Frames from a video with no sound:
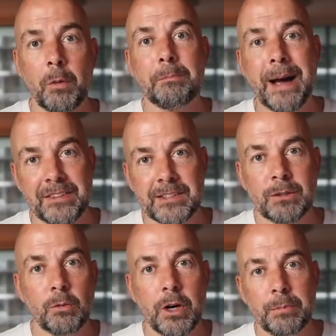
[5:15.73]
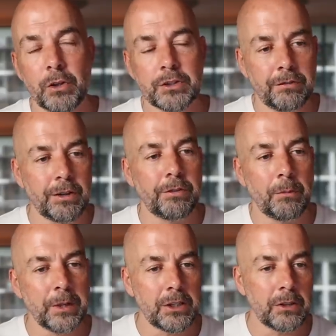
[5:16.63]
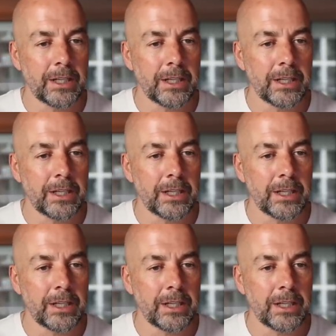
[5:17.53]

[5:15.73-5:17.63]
or maths workbooks if you're from the